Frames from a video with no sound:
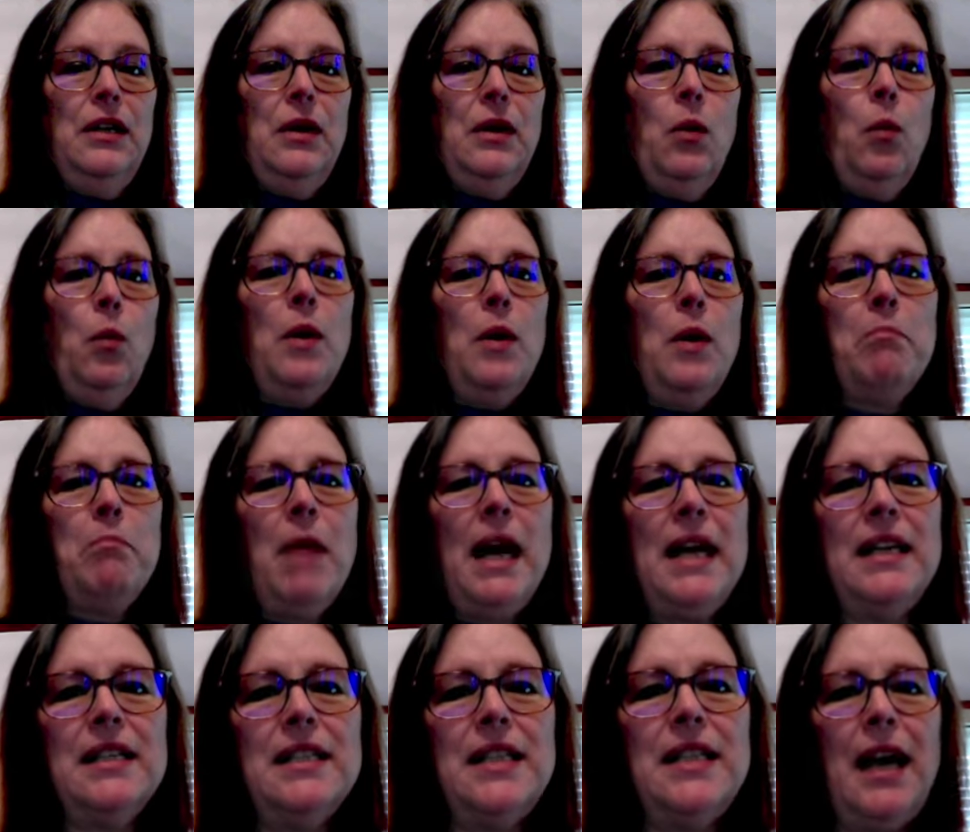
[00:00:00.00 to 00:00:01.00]
What might
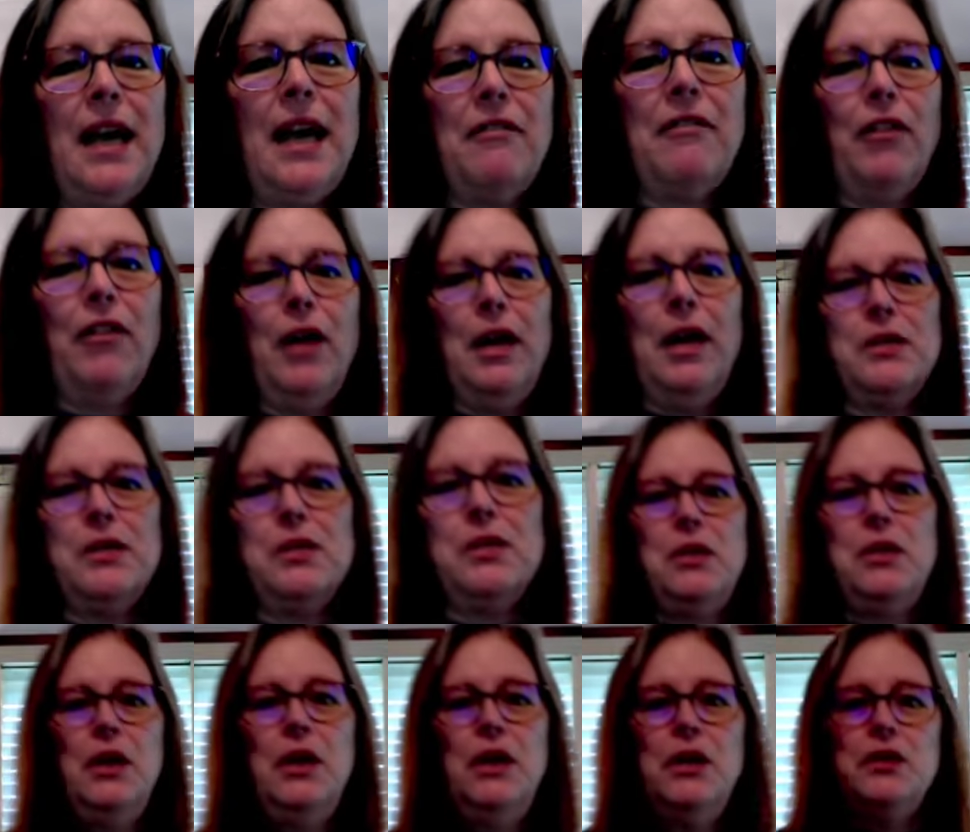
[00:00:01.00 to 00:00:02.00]
it take for us
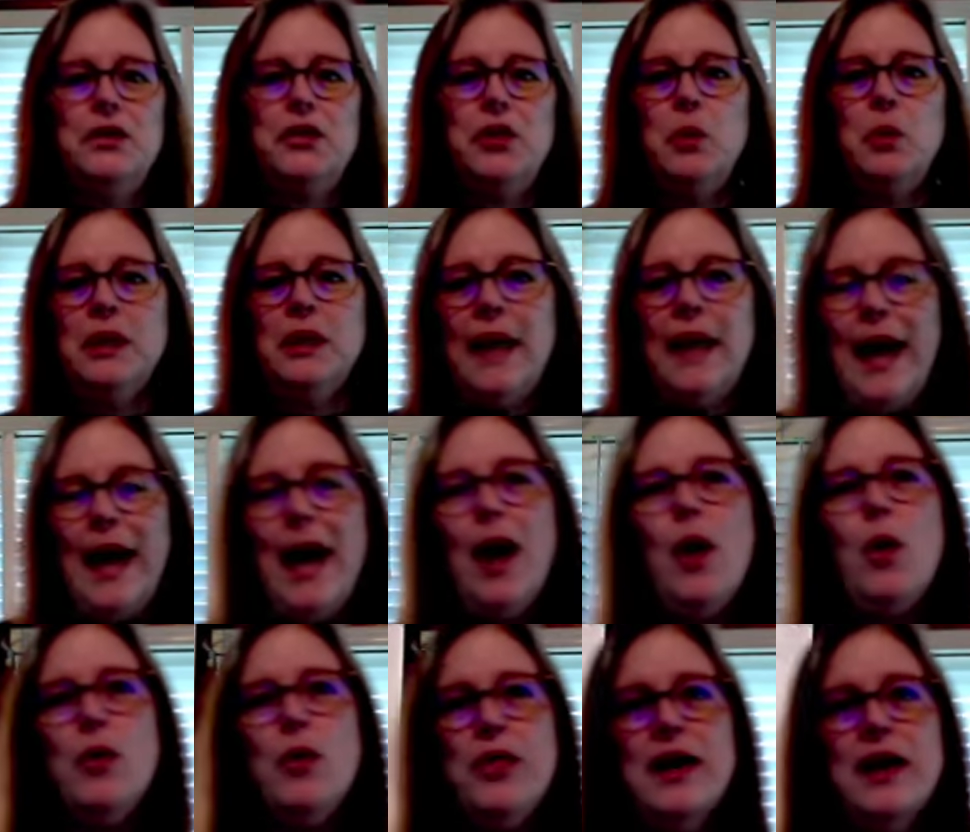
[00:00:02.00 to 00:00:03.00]
to allow
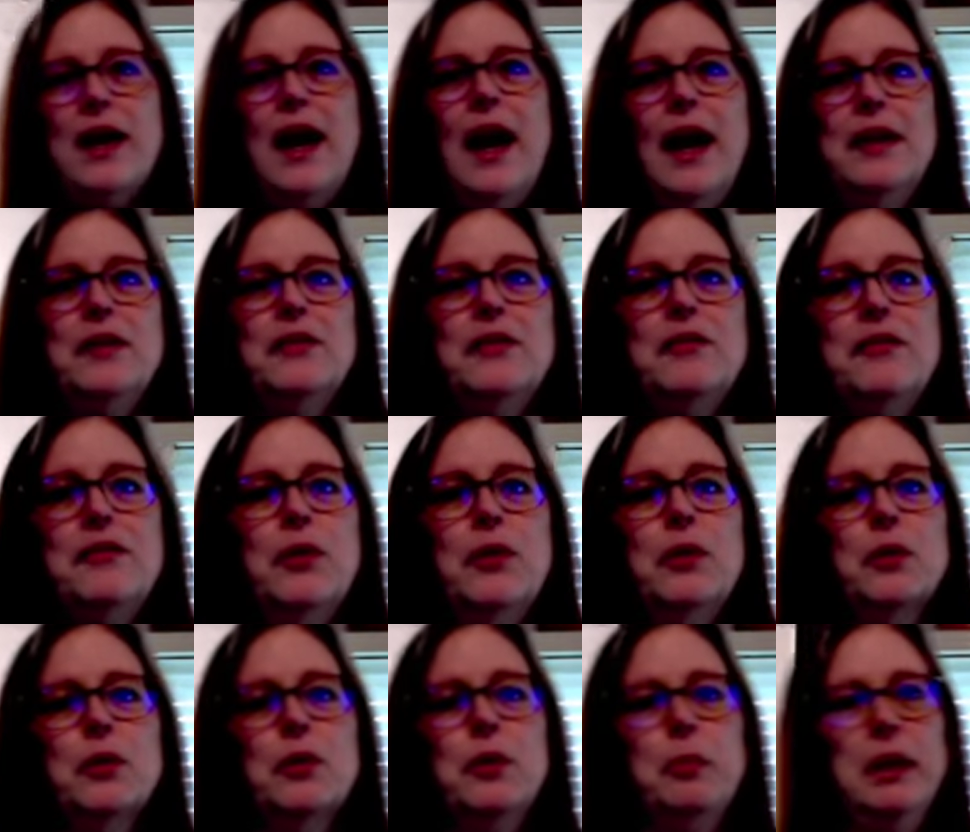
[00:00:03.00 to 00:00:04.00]
the kind of
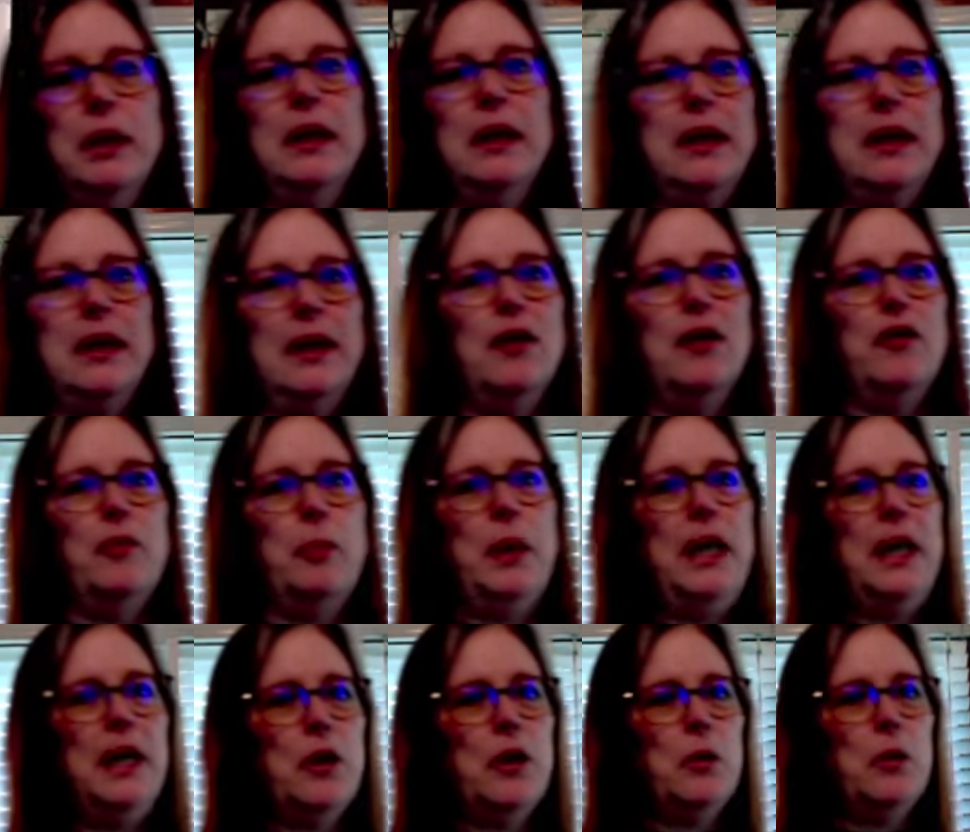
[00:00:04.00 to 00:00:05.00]
vulnerability of
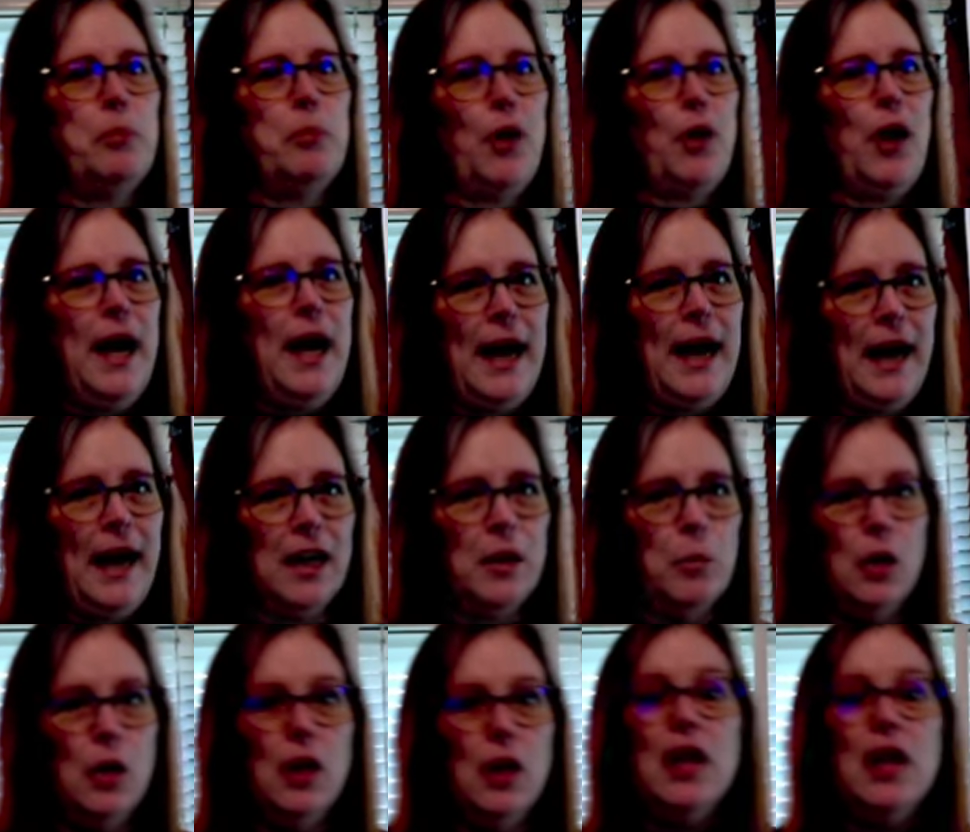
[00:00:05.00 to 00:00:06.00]
being a prey animal
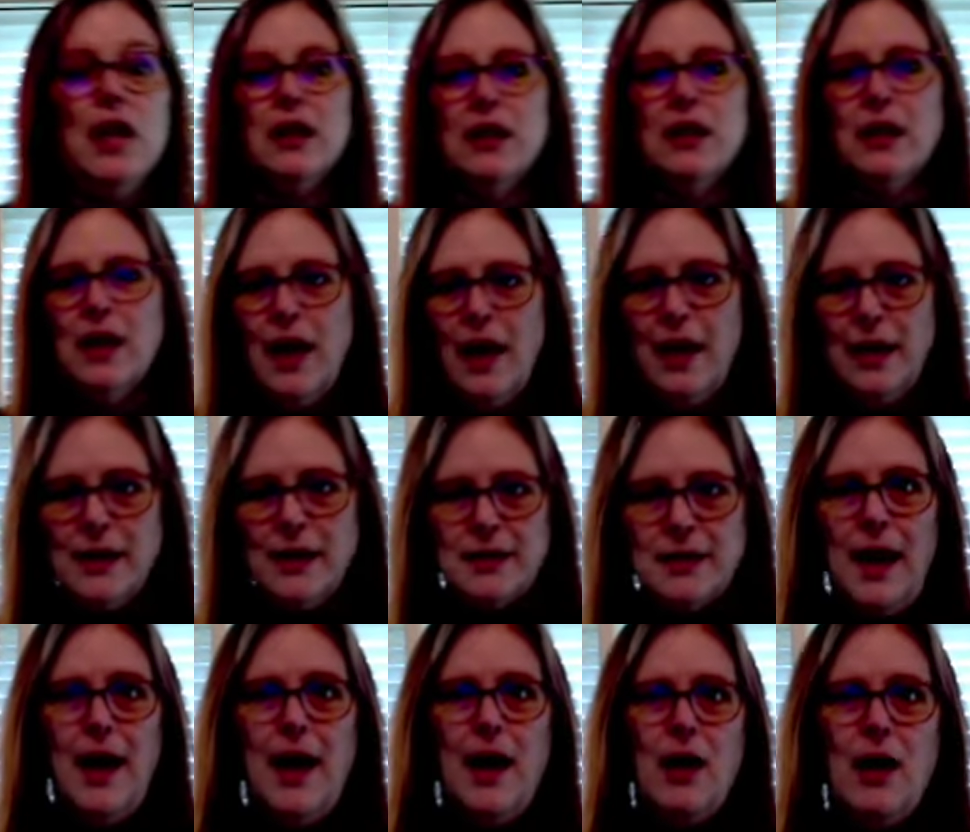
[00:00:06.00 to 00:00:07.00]
lying
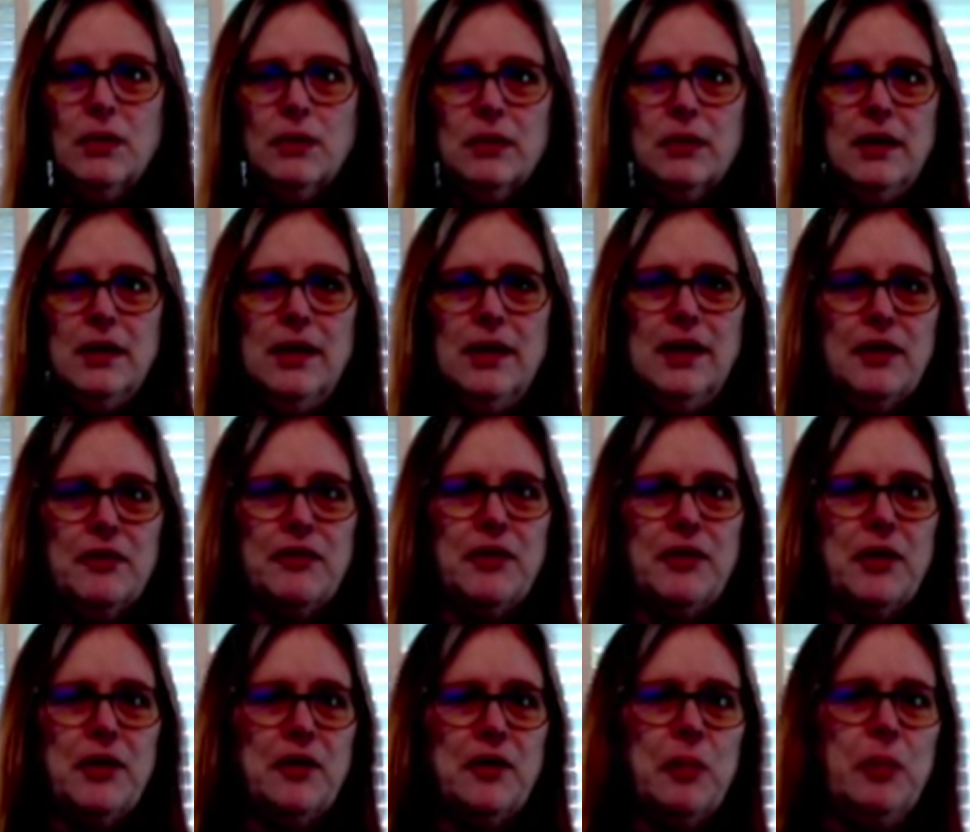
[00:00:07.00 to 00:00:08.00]
down in front of
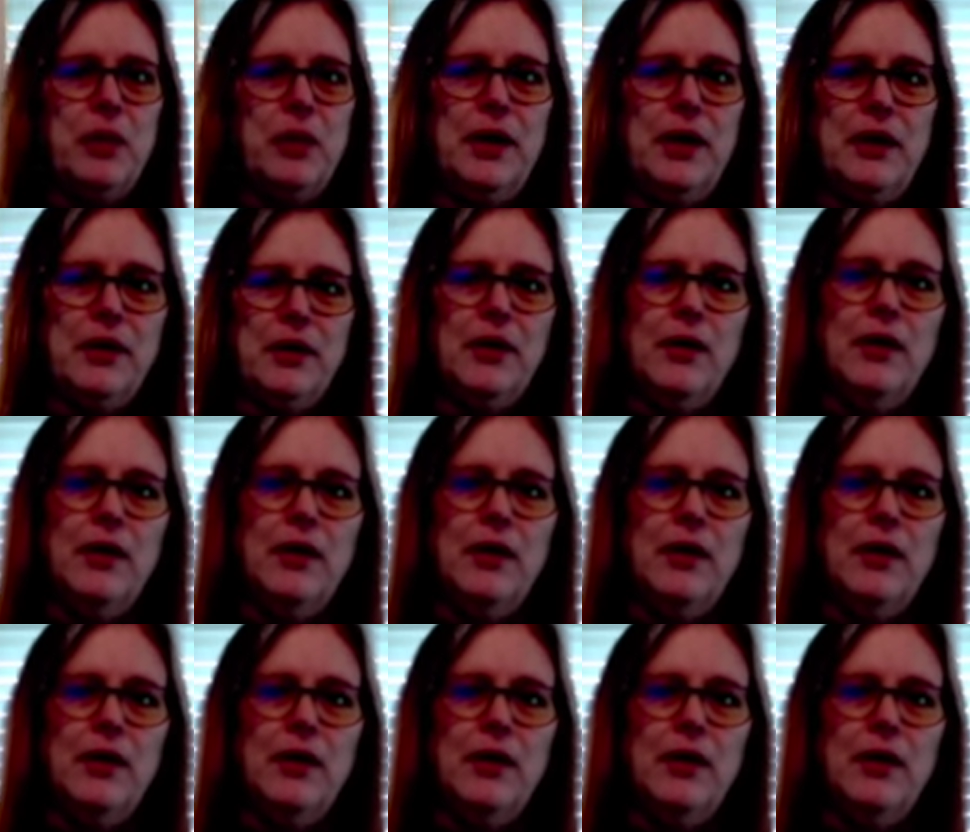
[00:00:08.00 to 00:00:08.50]
a predator?